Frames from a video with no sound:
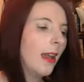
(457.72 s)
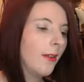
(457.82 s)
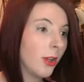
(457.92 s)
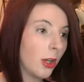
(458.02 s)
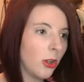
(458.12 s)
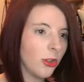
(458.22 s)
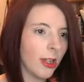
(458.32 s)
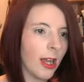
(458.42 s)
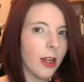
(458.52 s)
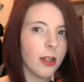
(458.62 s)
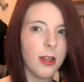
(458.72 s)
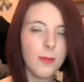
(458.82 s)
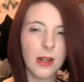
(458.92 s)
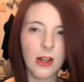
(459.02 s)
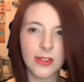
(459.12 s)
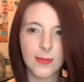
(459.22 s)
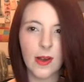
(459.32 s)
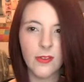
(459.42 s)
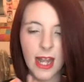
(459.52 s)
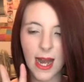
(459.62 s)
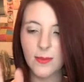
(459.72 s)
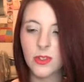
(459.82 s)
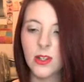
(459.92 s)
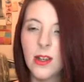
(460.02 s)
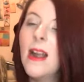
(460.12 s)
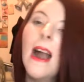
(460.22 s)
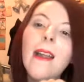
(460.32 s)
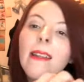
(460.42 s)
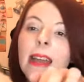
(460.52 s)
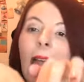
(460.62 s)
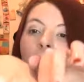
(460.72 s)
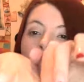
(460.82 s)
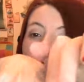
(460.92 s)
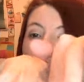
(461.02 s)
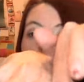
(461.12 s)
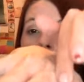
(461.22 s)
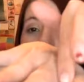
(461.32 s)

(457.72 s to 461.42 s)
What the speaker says: if you're using it, because the amount of times, and it gets into